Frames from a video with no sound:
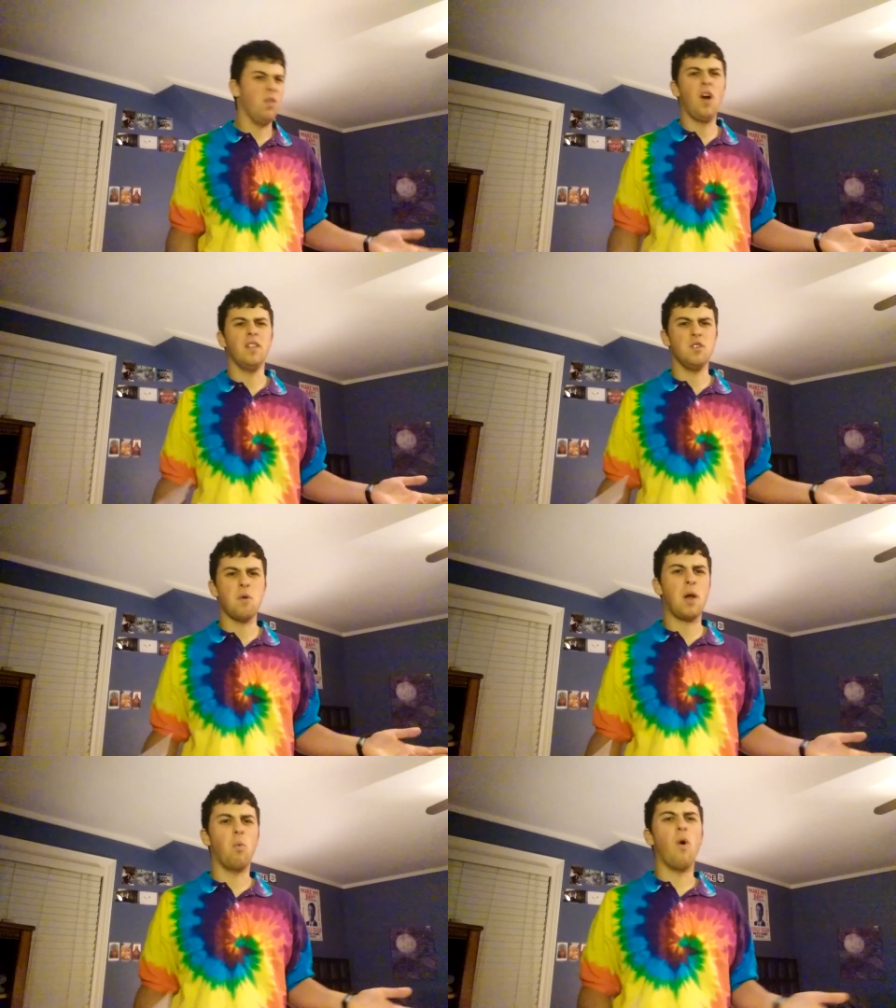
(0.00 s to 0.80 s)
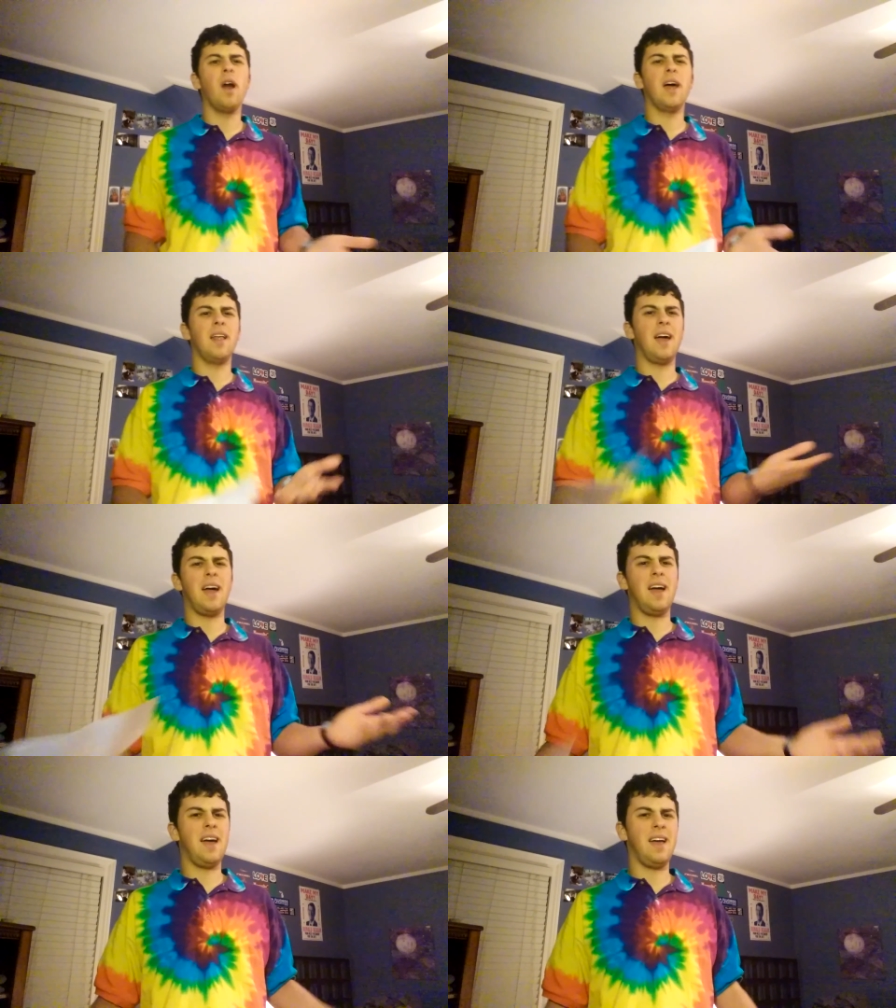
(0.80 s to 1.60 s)
None. You had one at,
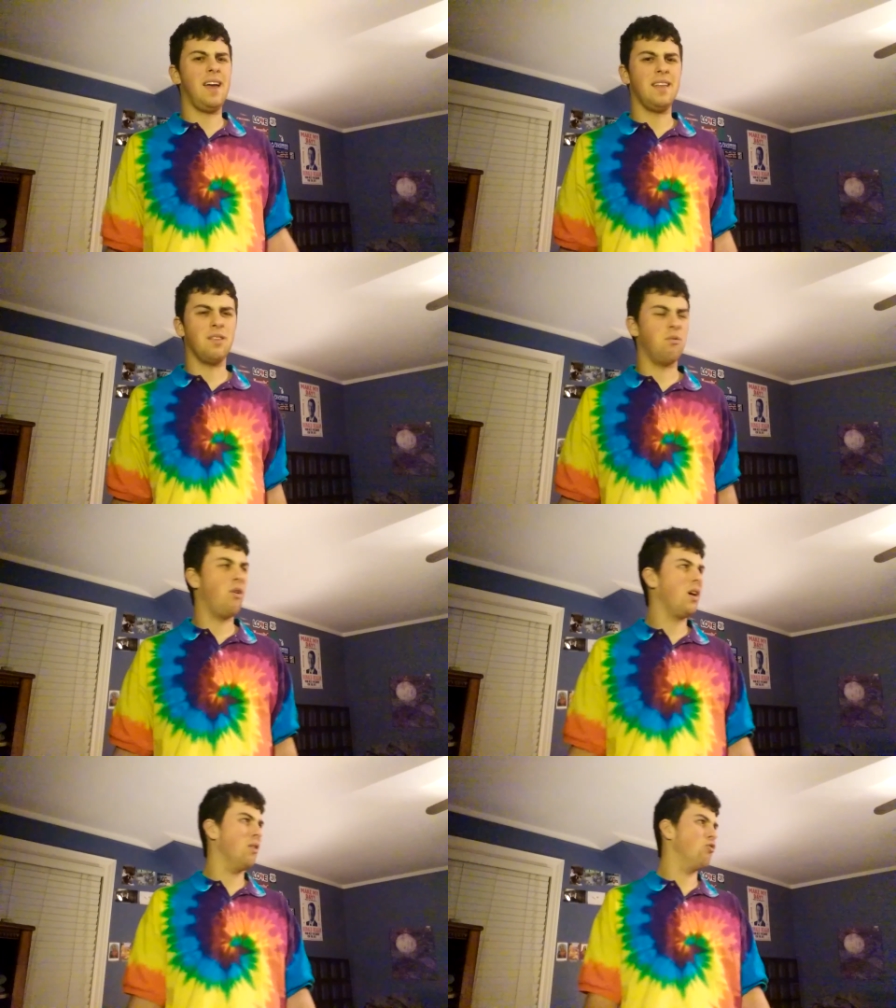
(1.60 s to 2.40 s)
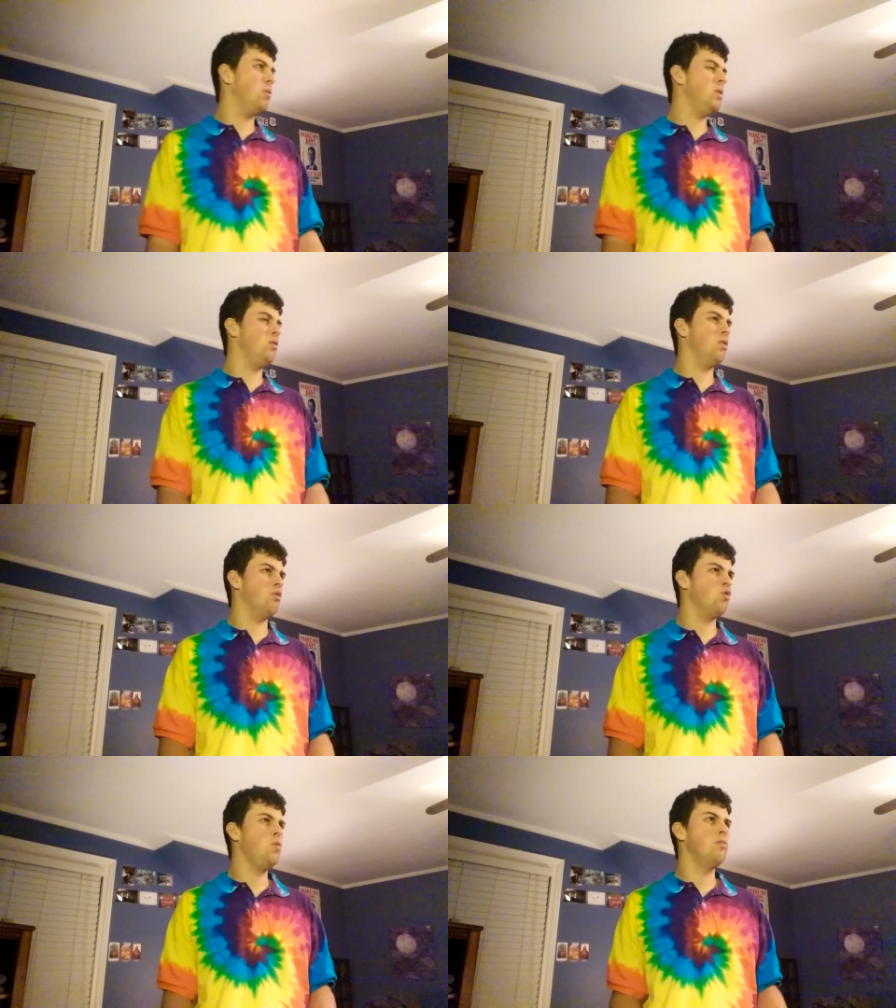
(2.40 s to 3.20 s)
at, at the fucking tribute to the
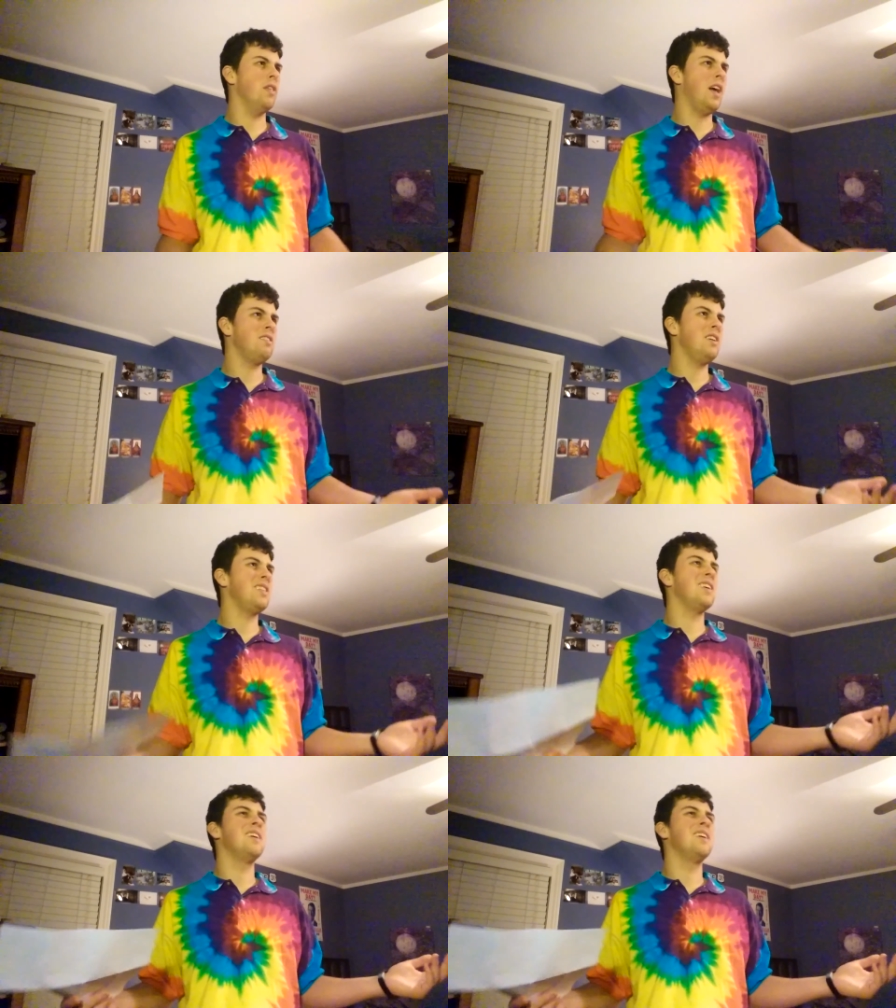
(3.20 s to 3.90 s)
troops, and that's it.